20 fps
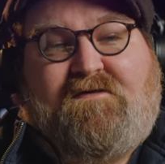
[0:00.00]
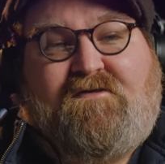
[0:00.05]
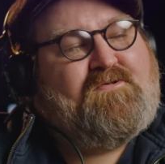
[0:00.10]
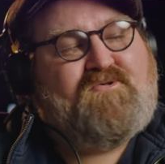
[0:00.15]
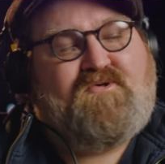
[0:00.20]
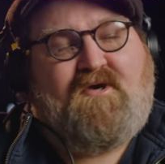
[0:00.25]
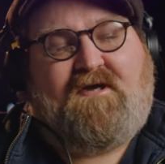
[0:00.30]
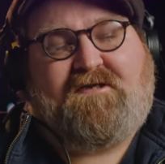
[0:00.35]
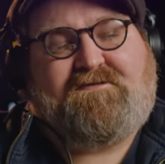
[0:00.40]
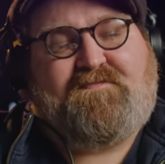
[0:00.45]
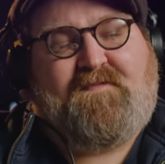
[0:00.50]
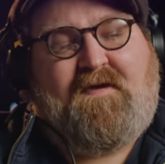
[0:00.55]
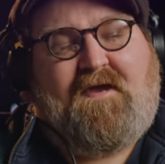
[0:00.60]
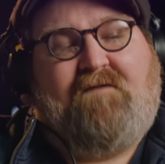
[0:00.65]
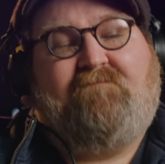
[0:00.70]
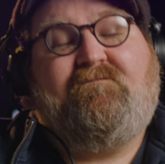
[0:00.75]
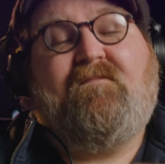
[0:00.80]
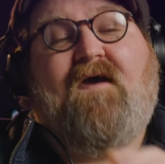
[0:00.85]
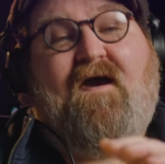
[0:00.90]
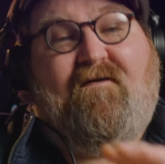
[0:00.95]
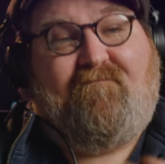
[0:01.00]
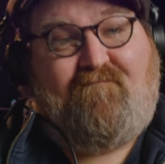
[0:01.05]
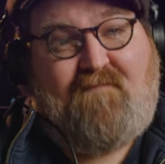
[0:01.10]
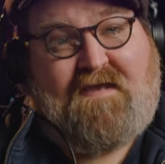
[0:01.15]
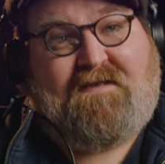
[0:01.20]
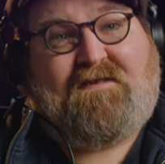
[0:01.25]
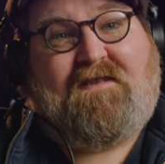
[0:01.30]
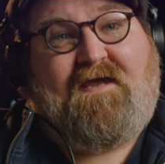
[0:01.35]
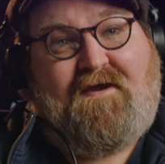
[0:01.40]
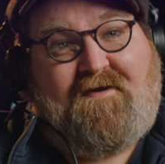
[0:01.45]
Trust me, I've
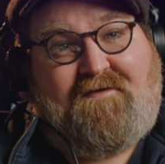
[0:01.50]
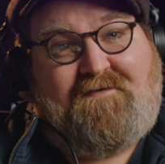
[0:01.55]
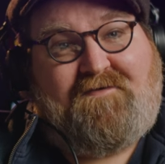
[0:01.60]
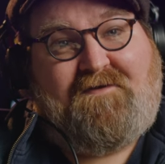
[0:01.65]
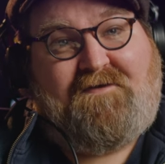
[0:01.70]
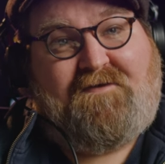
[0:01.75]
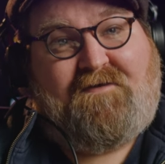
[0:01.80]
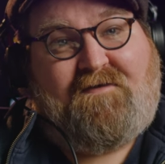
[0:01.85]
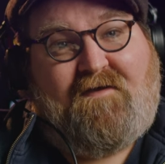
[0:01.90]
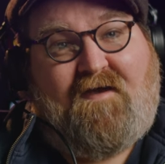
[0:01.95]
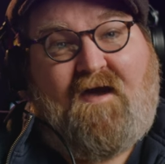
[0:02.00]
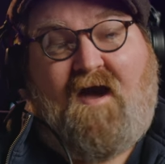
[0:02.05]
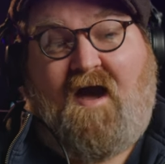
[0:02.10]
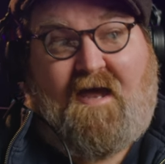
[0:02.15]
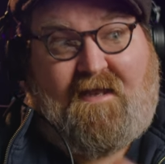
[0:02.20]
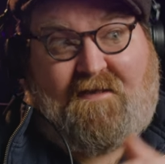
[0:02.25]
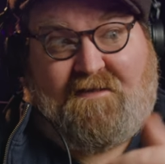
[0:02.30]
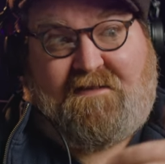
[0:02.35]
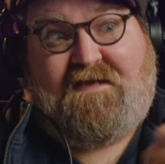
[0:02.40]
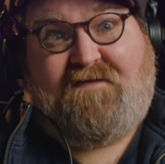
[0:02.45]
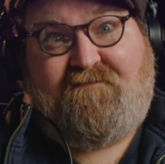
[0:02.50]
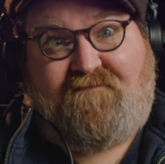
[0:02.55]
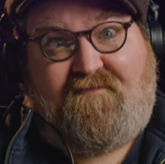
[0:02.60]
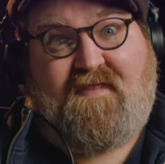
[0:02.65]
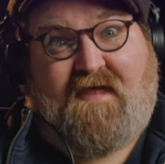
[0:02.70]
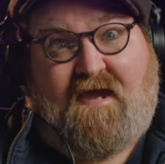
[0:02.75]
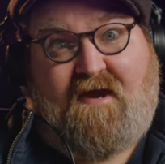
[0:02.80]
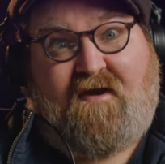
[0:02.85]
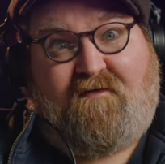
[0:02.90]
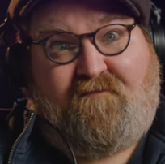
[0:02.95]
been there. I lived
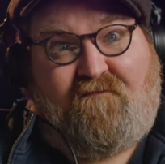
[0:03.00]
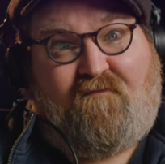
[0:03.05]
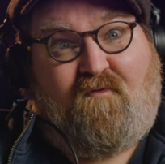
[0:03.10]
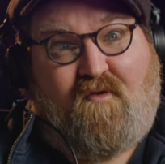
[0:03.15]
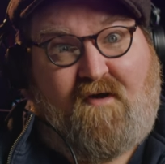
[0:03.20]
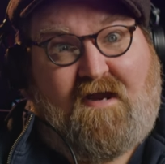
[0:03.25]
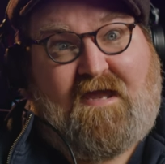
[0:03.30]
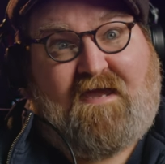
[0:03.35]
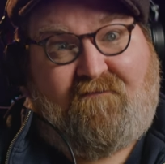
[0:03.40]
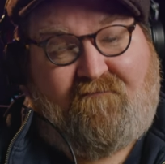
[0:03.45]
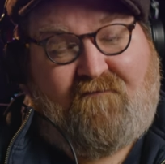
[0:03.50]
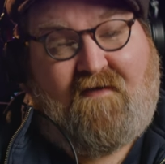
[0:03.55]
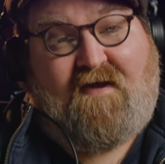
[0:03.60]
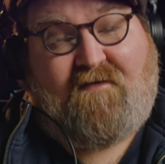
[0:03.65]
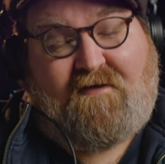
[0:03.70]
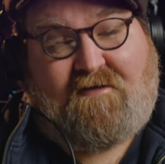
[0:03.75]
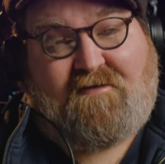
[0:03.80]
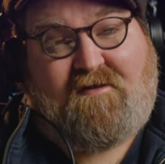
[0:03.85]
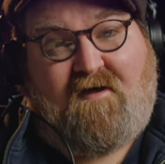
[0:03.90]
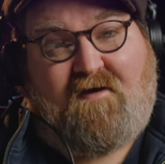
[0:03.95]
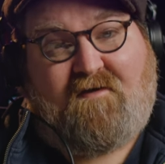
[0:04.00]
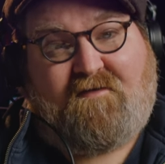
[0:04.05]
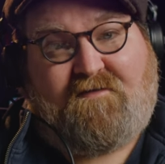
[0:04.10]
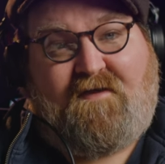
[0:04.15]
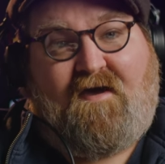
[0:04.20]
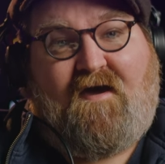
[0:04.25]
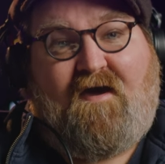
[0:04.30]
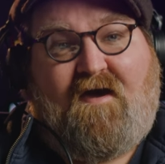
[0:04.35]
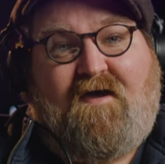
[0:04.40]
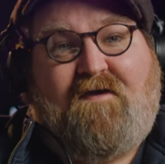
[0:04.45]
there for a very long
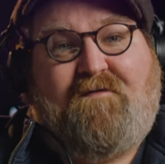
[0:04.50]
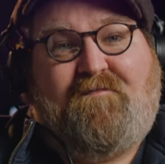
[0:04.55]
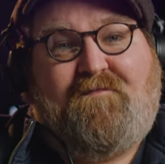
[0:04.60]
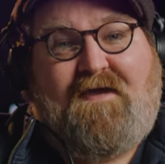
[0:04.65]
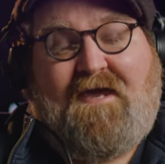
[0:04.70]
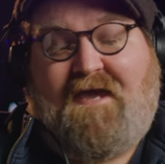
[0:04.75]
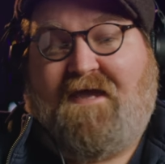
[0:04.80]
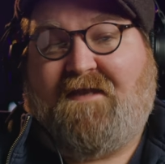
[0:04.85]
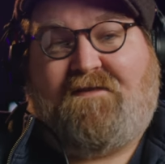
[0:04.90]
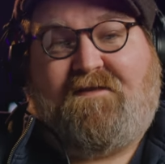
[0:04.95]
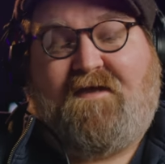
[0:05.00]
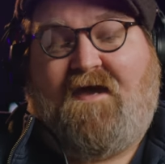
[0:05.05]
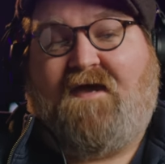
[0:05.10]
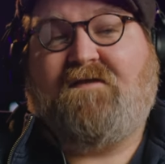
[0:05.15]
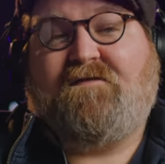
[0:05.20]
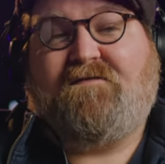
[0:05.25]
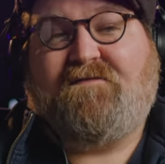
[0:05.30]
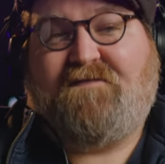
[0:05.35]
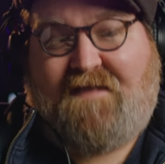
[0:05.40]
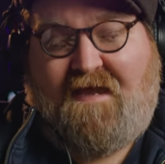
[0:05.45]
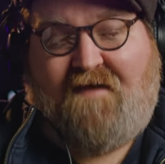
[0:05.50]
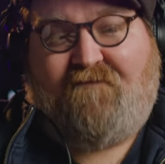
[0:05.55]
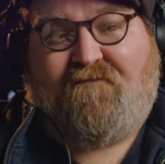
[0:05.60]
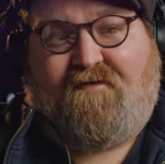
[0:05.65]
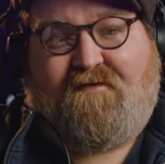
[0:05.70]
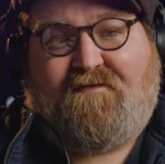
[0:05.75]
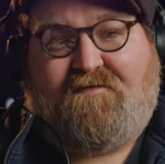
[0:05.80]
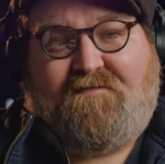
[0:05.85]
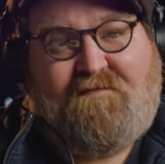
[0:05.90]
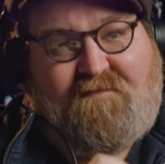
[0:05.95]
time, and I'll
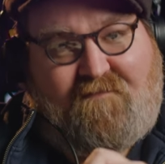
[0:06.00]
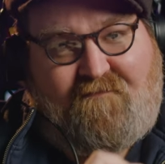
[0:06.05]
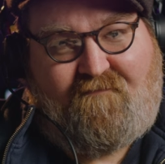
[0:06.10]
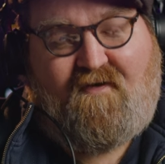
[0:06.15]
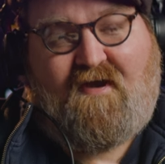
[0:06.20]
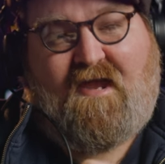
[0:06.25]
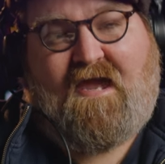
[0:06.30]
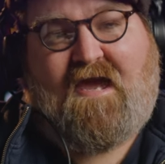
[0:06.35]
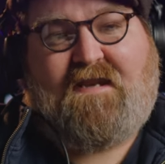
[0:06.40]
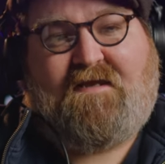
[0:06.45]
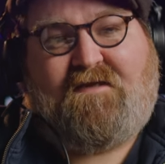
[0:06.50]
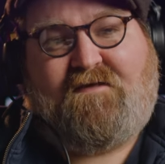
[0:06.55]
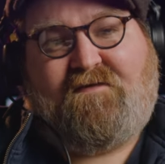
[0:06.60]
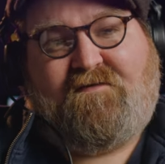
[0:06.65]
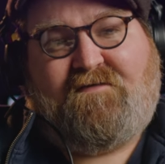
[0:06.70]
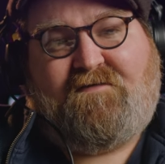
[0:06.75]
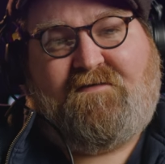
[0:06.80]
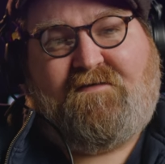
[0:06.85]
never forget it.